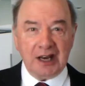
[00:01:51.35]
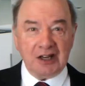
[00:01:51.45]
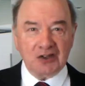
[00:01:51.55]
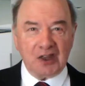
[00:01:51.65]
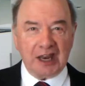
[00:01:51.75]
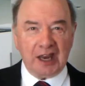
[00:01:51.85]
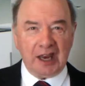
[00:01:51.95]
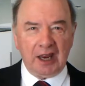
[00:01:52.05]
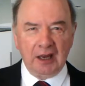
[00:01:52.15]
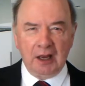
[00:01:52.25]
He's
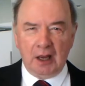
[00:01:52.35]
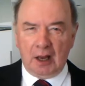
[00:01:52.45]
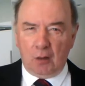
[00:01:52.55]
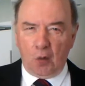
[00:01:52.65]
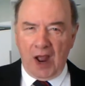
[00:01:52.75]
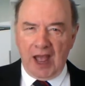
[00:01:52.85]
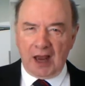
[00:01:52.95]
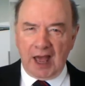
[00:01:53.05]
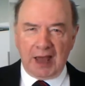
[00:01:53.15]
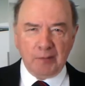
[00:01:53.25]
thinking, well,